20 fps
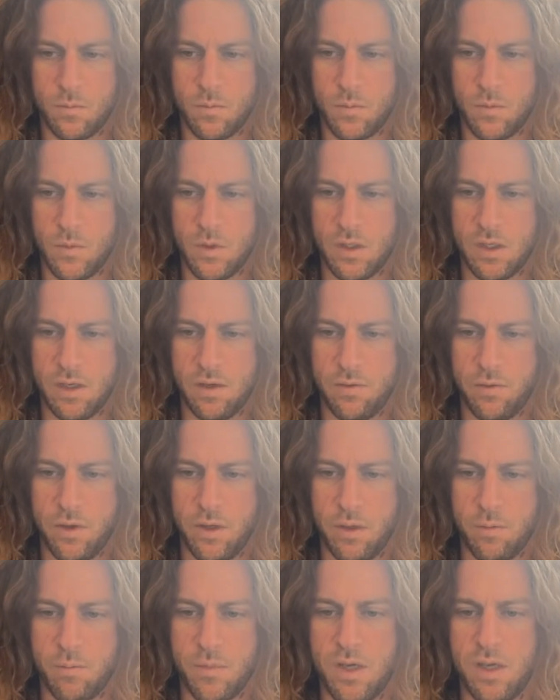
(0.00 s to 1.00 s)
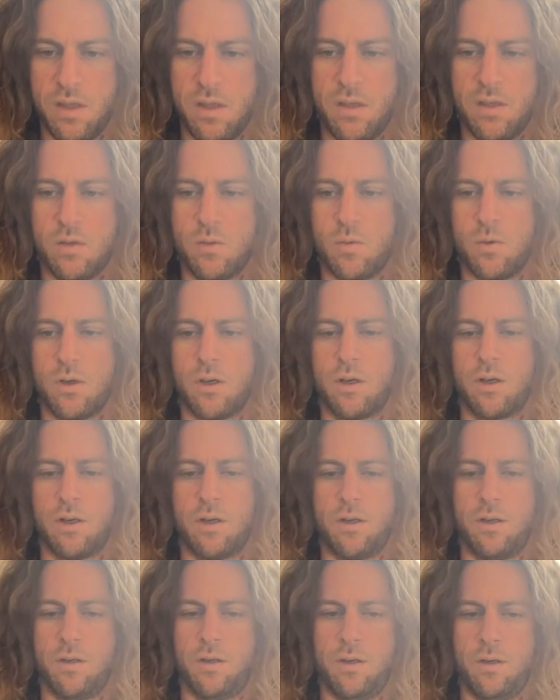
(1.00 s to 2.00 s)
See if we can make this work.
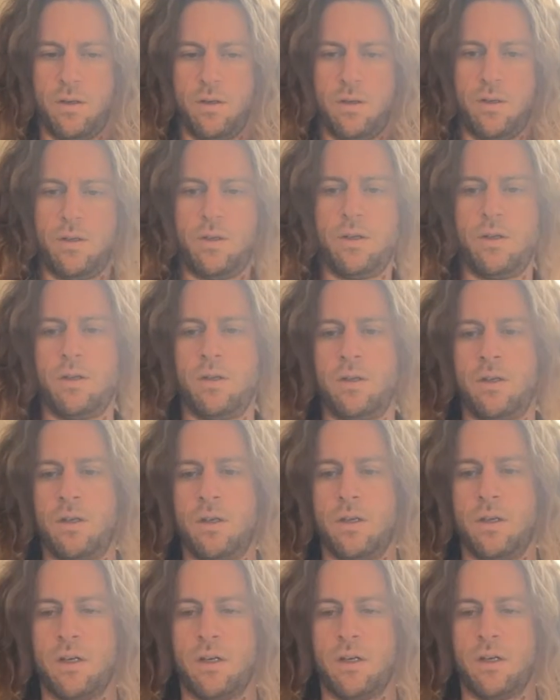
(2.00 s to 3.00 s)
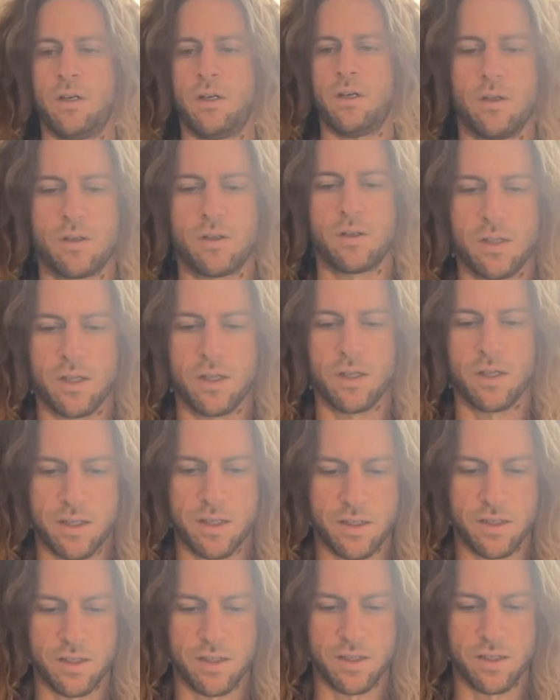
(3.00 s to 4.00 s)
It looks like it's
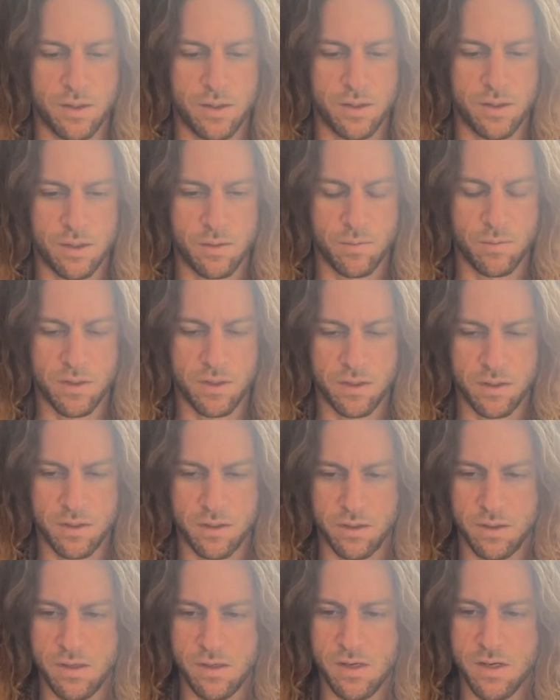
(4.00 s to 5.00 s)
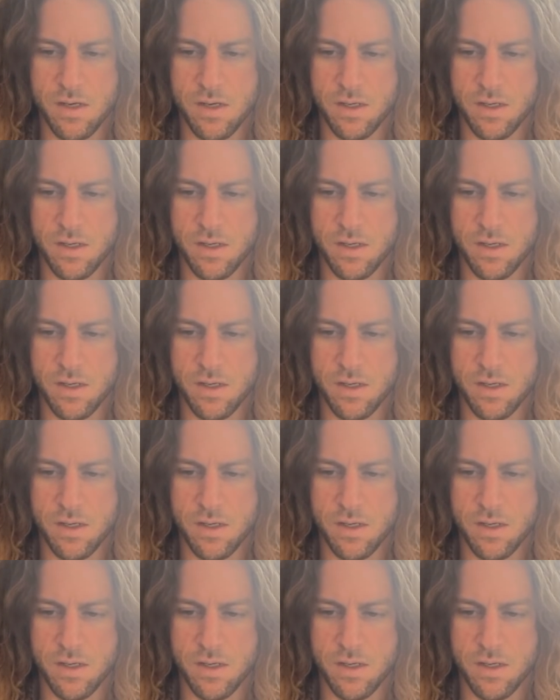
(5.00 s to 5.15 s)
doing something.